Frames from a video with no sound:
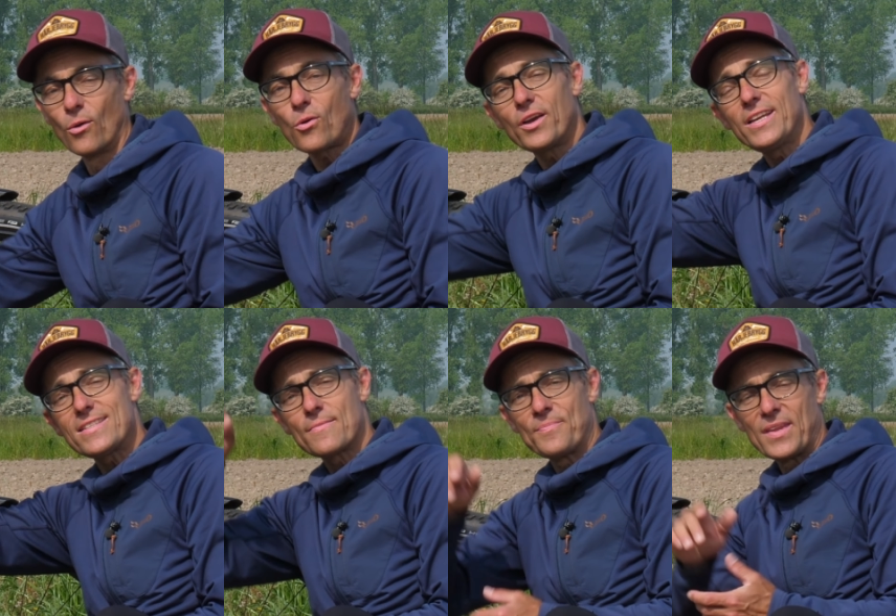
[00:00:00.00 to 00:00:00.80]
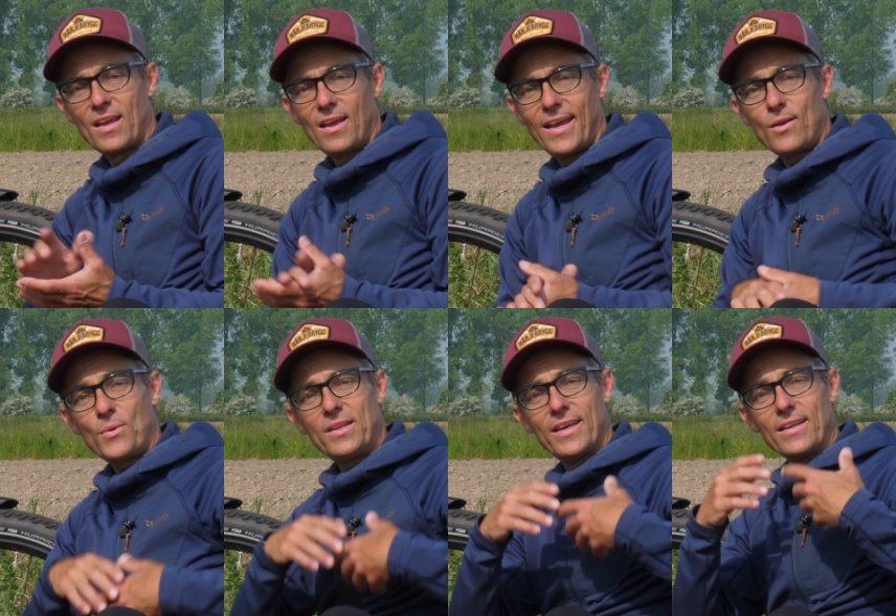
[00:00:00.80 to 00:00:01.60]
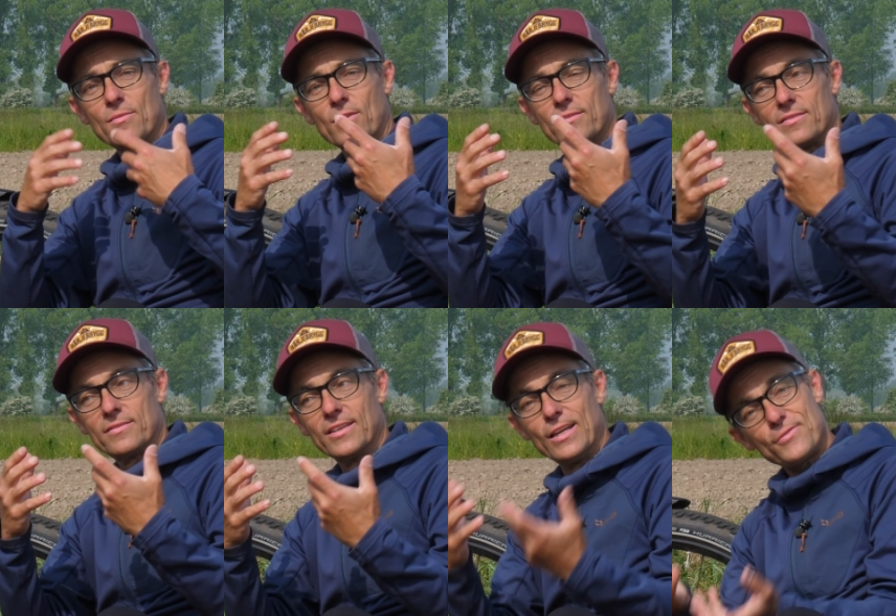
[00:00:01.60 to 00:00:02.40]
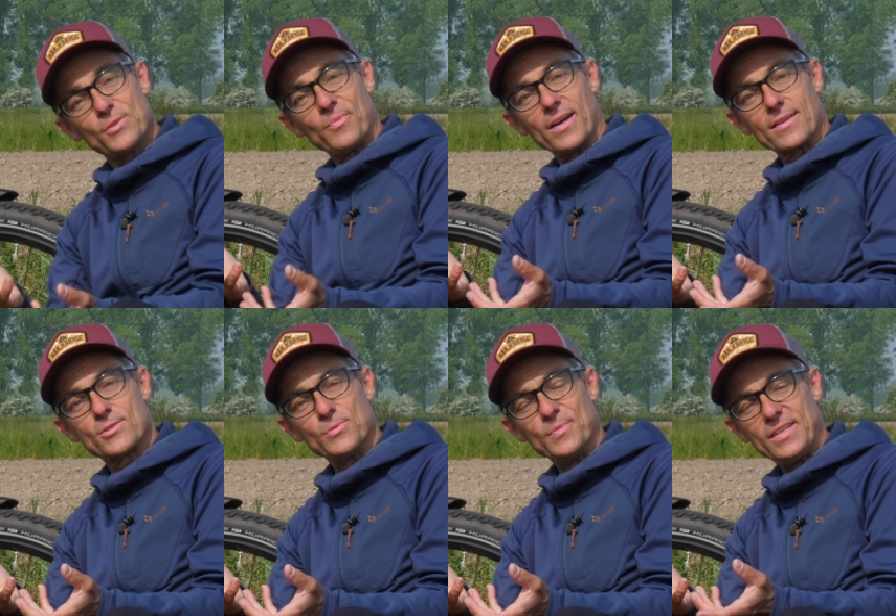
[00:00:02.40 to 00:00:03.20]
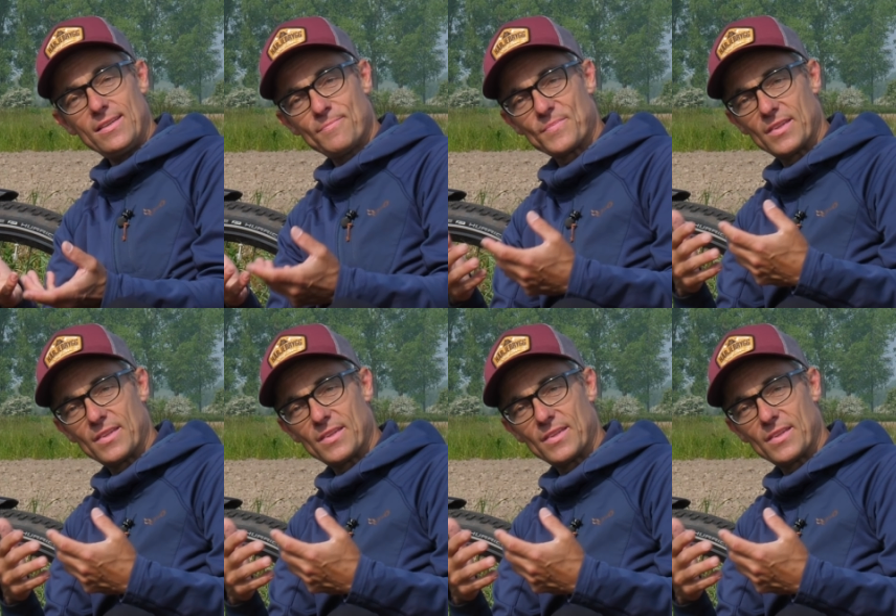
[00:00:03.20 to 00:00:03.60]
lock on it. And when they delivered the bike to me,